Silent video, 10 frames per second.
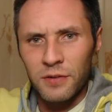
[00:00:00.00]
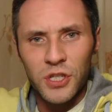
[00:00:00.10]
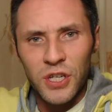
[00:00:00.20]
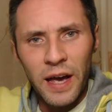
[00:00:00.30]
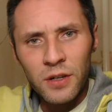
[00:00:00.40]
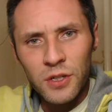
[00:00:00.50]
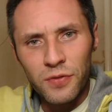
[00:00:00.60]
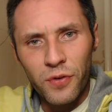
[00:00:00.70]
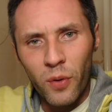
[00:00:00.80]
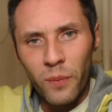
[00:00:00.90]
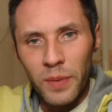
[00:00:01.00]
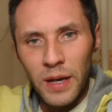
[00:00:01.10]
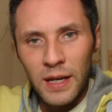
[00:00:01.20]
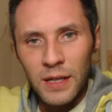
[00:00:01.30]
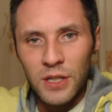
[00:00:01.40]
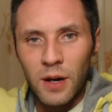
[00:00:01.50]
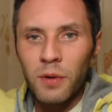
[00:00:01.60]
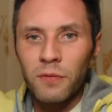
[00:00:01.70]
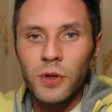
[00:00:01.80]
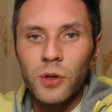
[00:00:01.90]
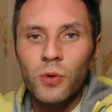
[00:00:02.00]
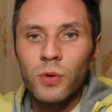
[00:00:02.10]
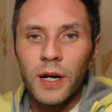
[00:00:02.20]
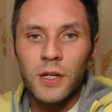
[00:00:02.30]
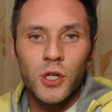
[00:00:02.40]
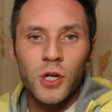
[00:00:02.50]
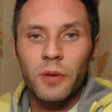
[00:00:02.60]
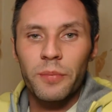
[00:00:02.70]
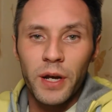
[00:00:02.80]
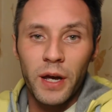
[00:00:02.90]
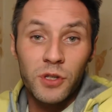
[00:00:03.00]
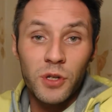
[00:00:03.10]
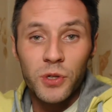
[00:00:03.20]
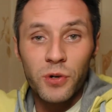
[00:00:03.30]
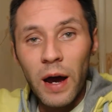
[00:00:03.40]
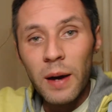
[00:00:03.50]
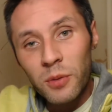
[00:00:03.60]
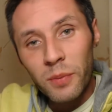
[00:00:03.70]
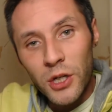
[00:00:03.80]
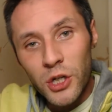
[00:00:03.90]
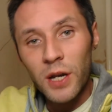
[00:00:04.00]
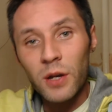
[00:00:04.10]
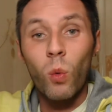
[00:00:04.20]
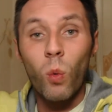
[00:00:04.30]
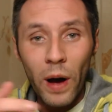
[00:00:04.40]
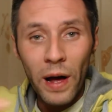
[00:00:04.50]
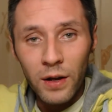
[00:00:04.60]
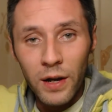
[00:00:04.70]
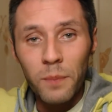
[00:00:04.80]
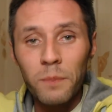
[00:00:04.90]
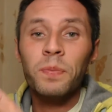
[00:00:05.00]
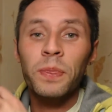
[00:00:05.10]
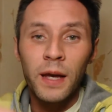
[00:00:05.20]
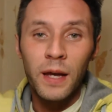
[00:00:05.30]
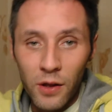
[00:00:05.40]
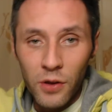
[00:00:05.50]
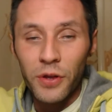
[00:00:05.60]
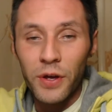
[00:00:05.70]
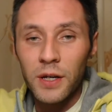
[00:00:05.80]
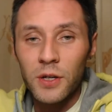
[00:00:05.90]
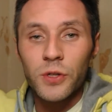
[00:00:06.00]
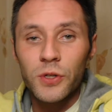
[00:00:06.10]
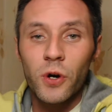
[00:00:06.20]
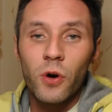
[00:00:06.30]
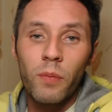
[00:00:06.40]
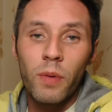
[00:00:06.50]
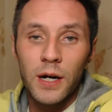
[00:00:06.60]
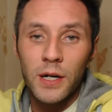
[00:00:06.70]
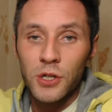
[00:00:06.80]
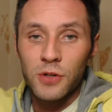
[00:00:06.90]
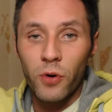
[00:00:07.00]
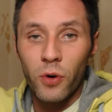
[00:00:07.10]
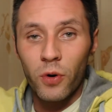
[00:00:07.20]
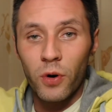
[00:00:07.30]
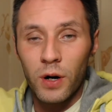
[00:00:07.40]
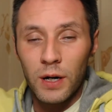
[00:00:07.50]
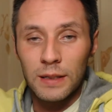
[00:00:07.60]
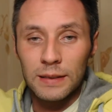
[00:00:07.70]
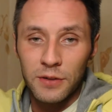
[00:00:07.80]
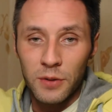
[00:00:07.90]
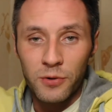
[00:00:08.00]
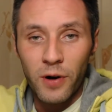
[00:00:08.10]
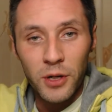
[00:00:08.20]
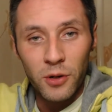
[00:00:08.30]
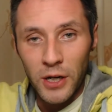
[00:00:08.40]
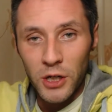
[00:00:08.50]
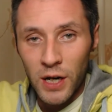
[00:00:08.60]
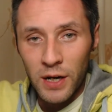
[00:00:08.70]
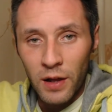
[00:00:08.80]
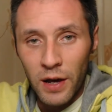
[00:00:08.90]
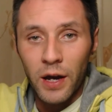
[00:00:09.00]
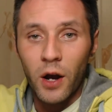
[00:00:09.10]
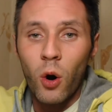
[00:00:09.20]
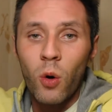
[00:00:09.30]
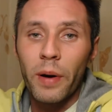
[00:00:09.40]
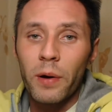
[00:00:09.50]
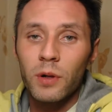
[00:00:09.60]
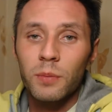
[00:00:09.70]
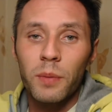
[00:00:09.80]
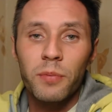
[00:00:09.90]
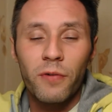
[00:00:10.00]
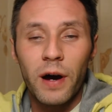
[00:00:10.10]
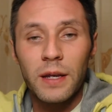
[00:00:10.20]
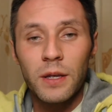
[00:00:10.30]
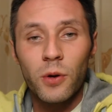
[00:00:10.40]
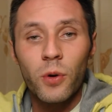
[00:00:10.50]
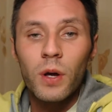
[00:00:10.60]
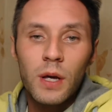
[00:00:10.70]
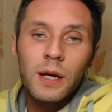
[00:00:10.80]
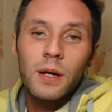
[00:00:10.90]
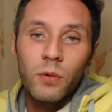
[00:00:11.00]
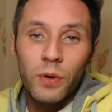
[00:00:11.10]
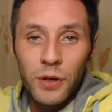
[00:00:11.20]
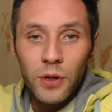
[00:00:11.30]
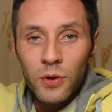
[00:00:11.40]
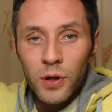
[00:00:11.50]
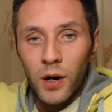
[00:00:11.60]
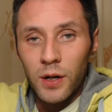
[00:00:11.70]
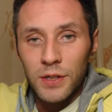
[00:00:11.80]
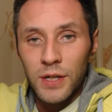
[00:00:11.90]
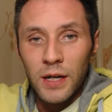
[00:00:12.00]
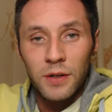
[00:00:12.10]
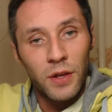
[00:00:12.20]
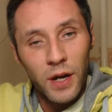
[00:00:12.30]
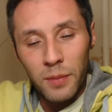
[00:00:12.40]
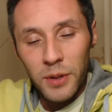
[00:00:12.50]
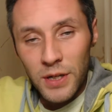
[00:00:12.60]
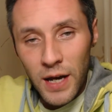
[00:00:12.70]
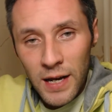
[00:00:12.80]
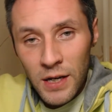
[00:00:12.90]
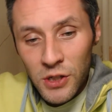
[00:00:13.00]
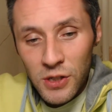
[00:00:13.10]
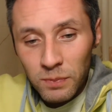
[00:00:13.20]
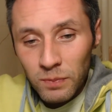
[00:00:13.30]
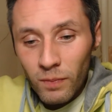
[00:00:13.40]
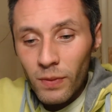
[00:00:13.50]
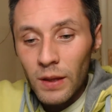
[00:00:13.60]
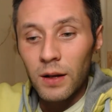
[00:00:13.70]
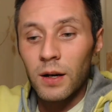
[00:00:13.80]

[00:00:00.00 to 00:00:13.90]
kind of silence from me, some of you nice gentlemen have subscribed to my channel. Welcome, and thank you so much for uh, subscribing to my channel. I hope I will be providing you with new content in the coming days.